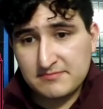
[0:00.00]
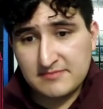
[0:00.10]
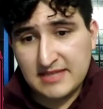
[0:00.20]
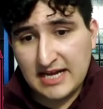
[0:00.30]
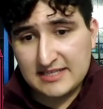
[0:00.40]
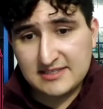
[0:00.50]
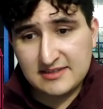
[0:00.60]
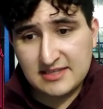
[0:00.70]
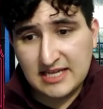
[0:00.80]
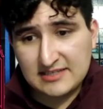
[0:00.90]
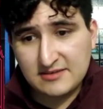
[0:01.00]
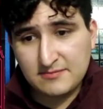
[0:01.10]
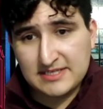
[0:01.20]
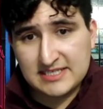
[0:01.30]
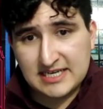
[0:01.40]
that's their
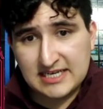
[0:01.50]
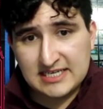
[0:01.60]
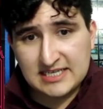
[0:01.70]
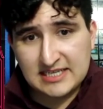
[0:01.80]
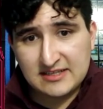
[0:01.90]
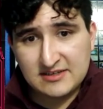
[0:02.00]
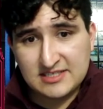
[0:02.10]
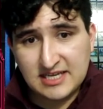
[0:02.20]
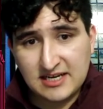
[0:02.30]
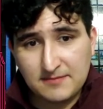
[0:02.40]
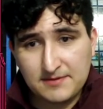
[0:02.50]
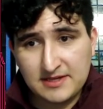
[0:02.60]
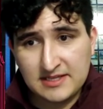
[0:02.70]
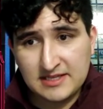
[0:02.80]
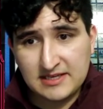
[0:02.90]
basic idea. They're set up
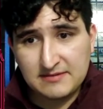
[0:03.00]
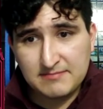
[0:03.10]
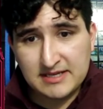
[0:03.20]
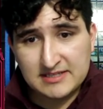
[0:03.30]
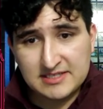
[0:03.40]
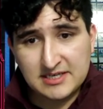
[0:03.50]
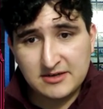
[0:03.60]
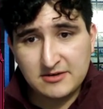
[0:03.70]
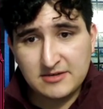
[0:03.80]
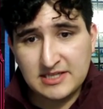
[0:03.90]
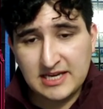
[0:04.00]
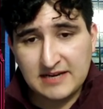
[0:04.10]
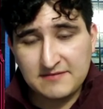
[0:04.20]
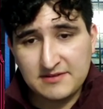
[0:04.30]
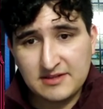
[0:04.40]
in the Mezio, and they
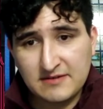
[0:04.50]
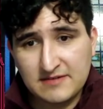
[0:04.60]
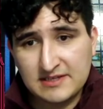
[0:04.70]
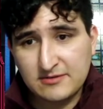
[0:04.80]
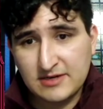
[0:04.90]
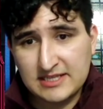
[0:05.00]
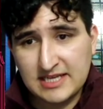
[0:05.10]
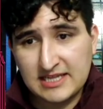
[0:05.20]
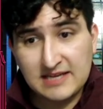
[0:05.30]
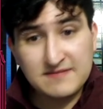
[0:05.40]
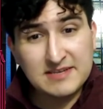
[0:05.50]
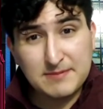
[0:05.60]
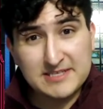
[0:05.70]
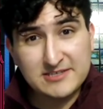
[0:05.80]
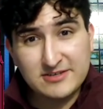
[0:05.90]
have everything going like that. They have a
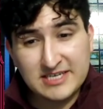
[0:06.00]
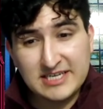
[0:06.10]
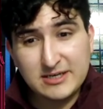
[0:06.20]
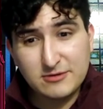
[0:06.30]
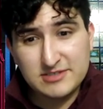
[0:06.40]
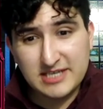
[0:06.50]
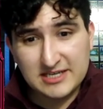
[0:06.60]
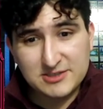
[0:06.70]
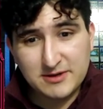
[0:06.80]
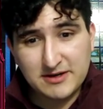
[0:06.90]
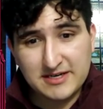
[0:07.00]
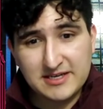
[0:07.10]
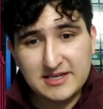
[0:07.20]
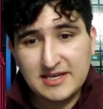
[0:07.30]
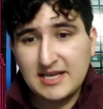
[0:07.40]
place called Nido Sanctuary,
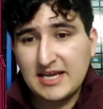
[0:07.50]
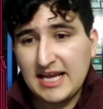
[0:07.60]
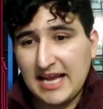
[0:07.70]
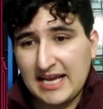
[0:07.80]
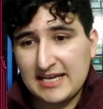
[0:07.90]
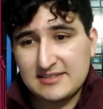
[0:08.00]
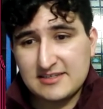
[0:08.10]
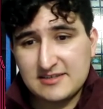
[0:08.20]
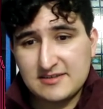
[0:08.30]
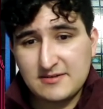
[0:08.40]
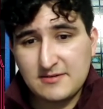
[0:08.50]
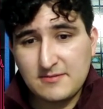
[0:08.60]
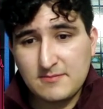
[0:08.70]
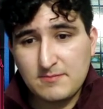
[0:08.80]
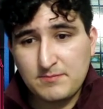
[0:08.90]
and
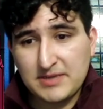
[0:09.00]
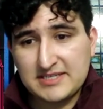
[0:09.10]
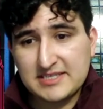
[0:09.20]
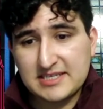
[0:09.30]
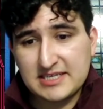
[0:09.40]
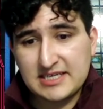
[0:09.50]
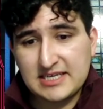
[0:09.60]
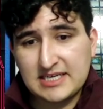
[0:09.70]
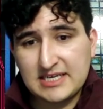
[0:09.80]
basically